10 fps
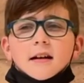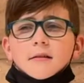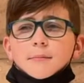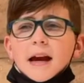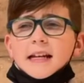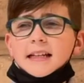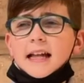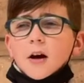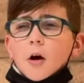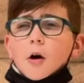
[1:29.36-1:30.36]

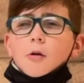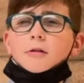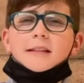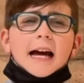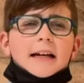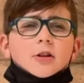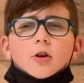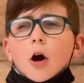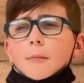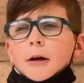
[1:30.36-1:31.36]
making our own like
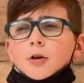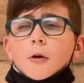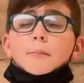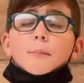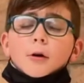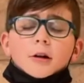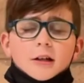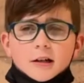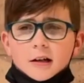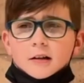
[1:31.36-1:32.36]
comic book.
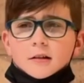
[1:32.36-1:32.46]
Uh,